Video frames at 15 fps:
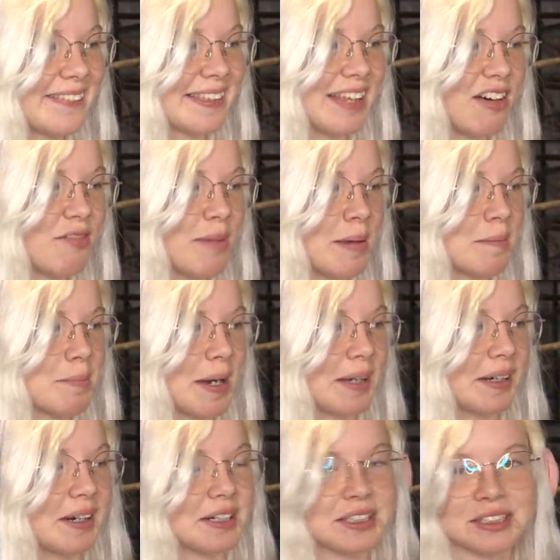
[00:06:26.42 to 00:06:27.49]
Love being
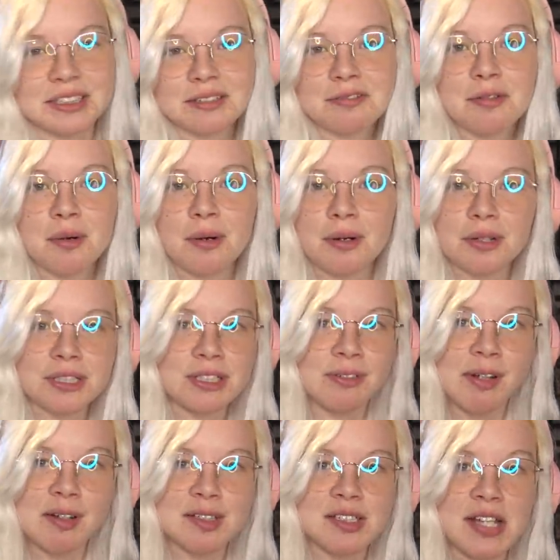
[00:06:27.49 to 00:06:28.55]
punished for
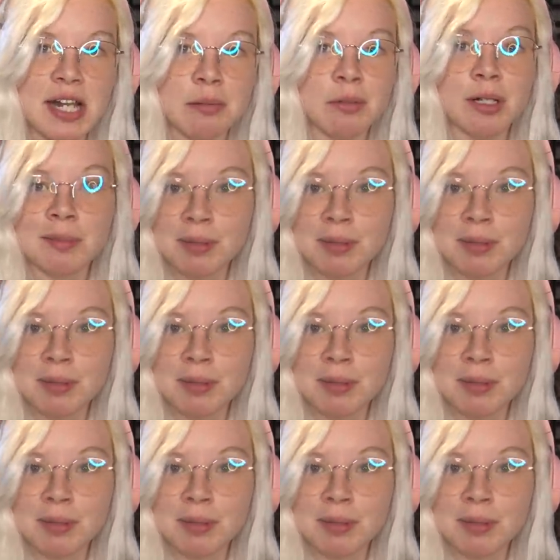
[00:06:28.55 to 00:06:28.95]
someone else's animal